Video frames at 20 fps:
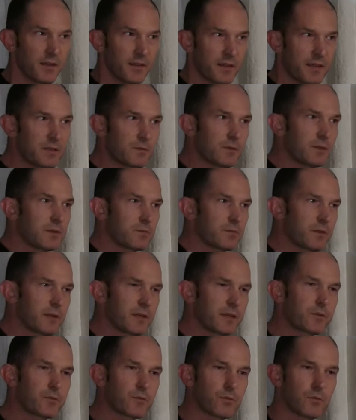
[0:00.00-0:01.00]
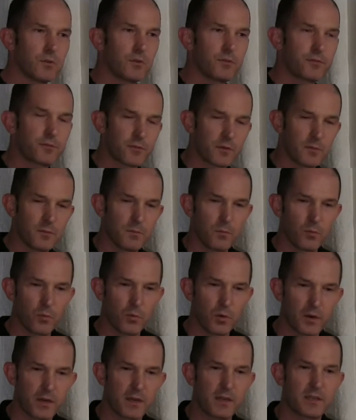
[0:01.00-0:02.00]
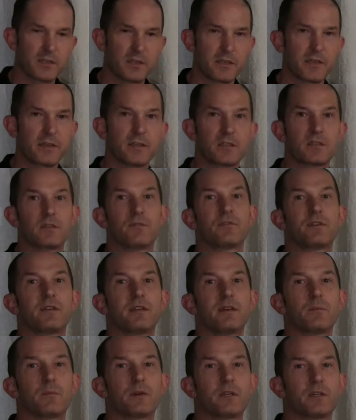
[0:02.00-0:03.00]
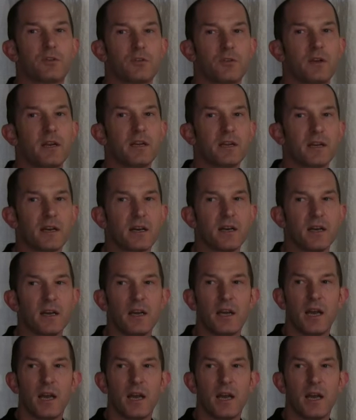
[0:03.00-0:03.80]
These ones really draw from what I see as a VMware trainer,